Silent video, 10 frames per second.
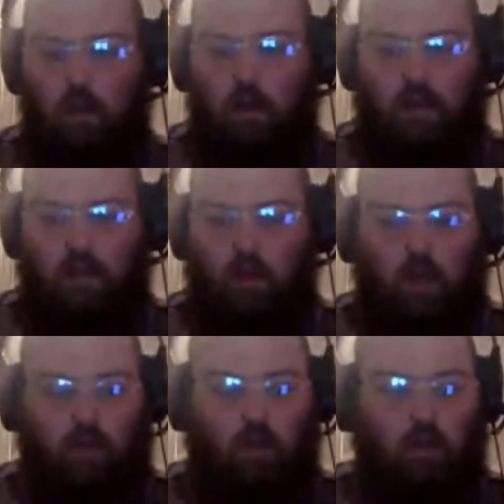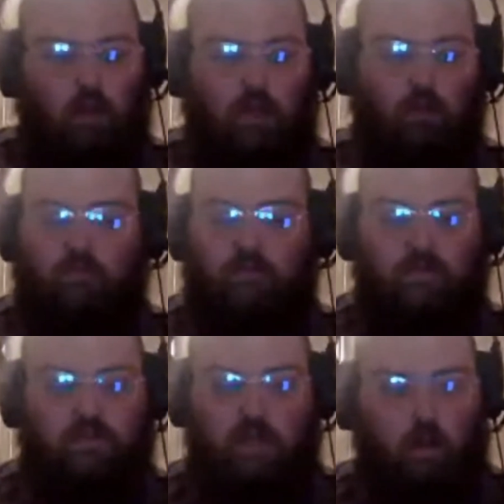And you know, I don't know, I don't know if
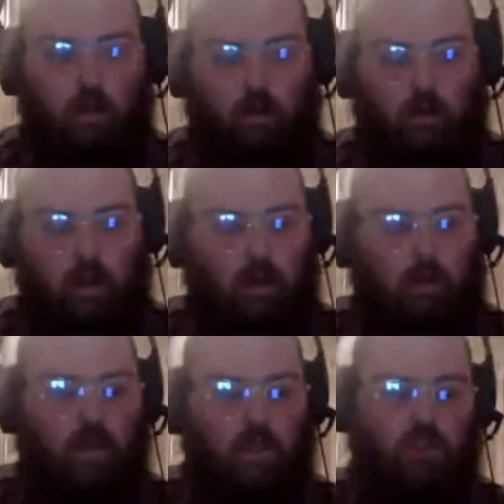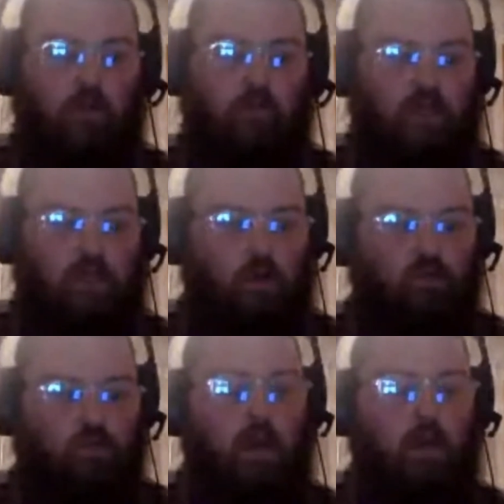you've seen it on a. Eh, I saw a video on
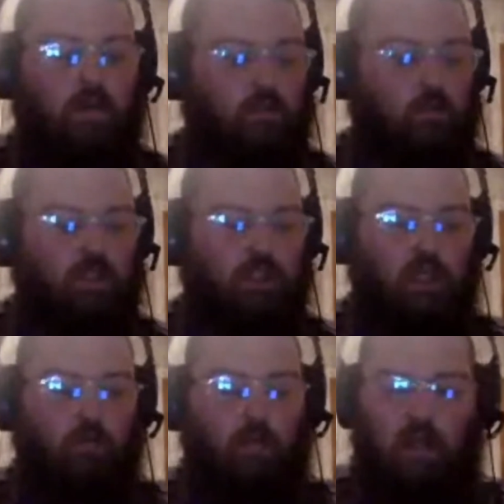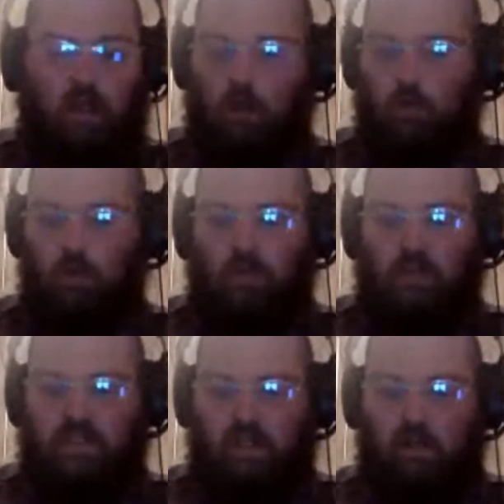Twitter that someone shared with me how how he
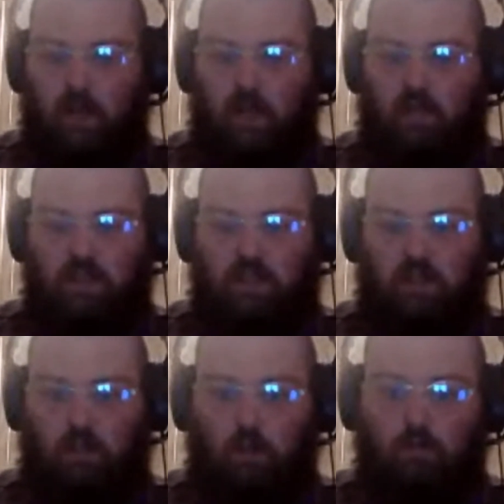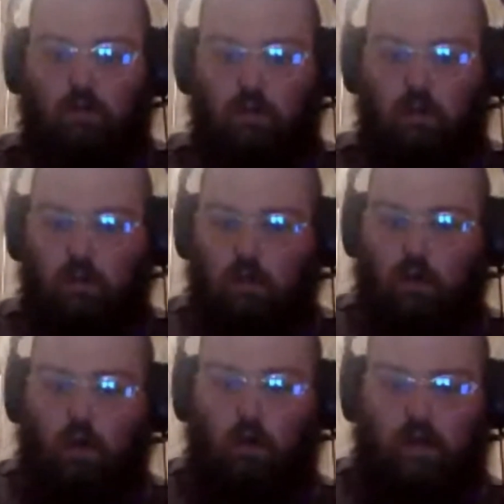celebrated the second goal
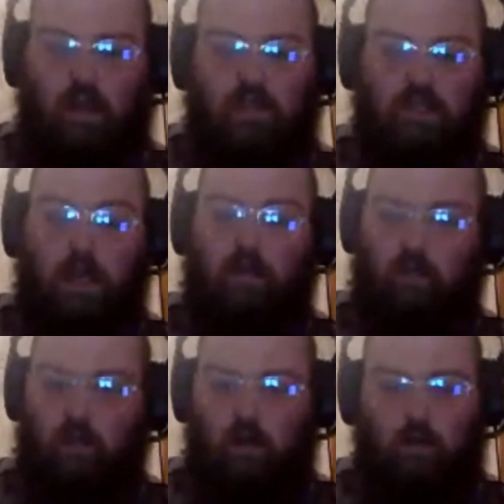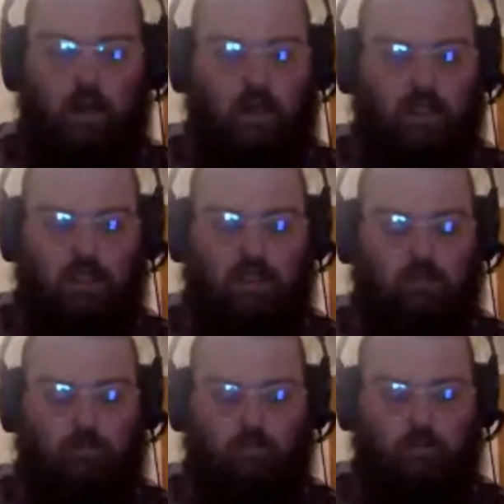on a eh, Saturday there, and he
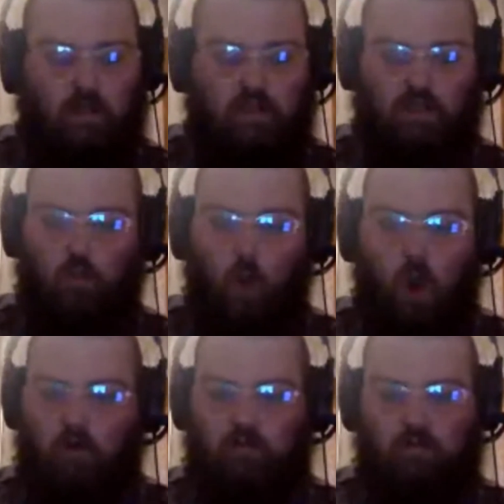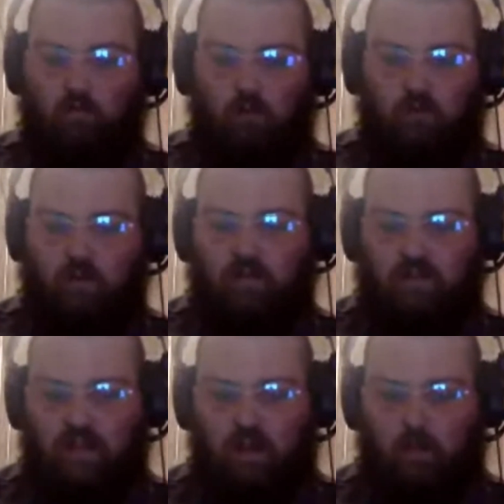just he just walked over to
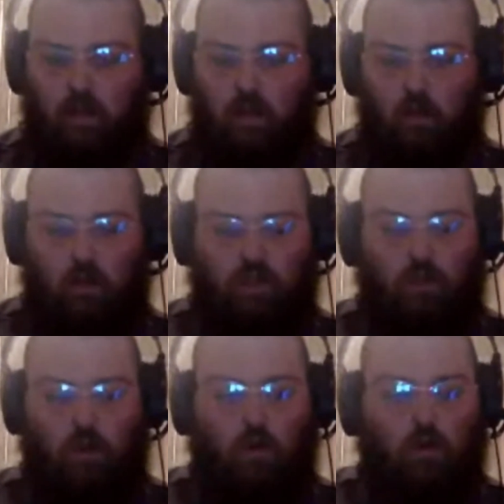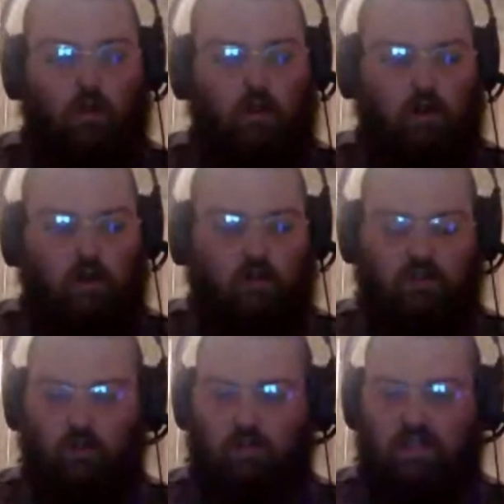celebrate. You know, there's no
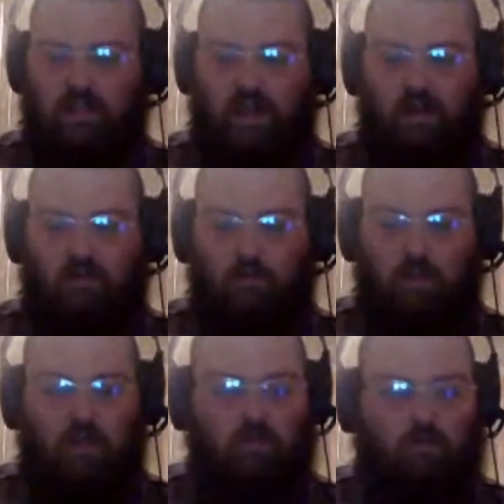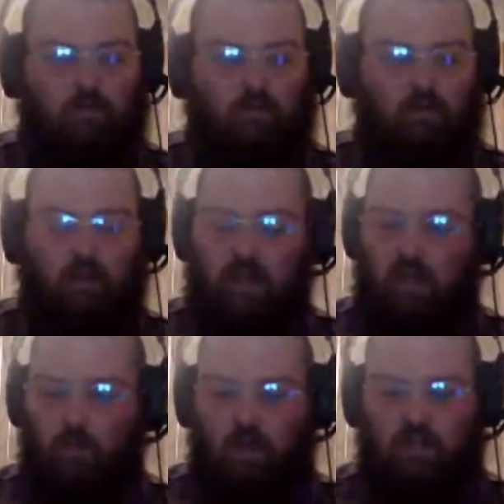there's no desire to be delighted
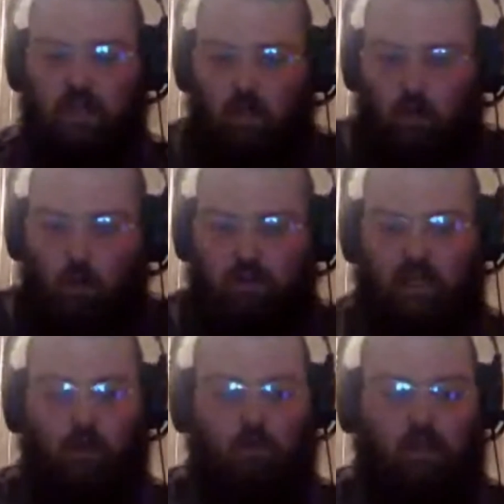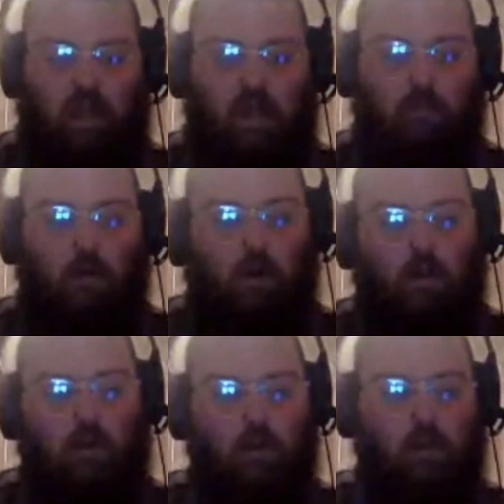about a second goal to kill the game or.
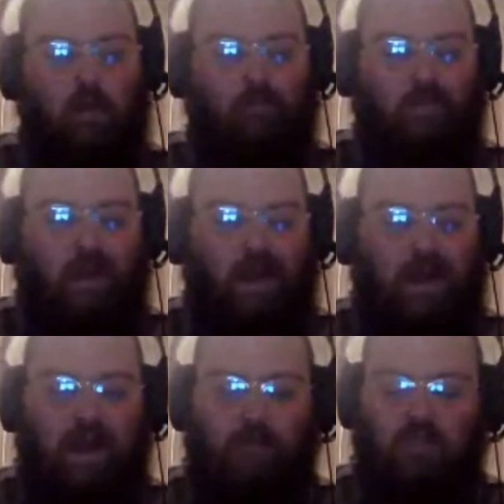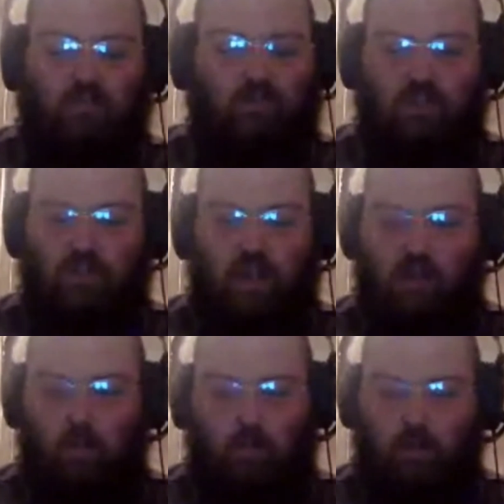And I, I'm just
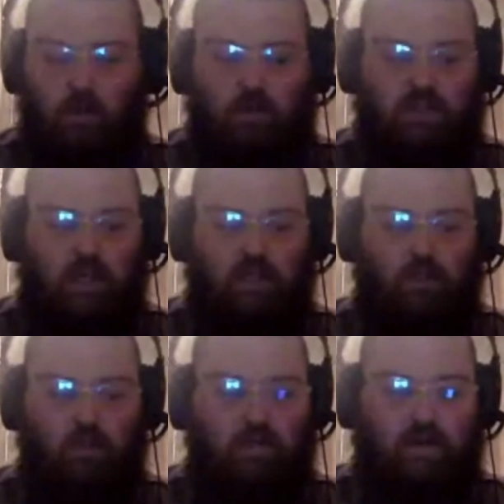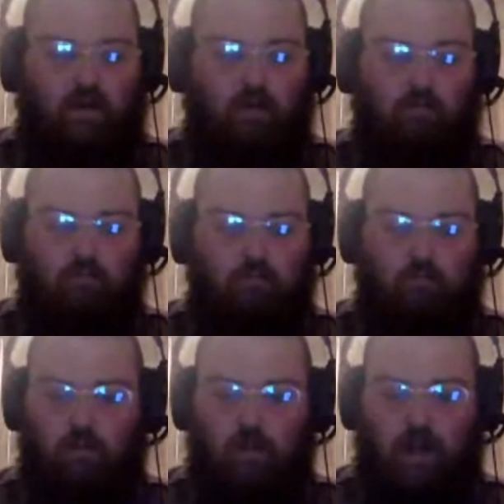frustrated with him, you know, because he has all the talent,
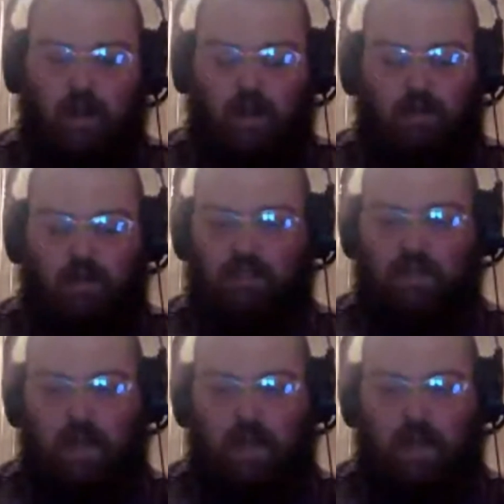and I think his mm-hmm.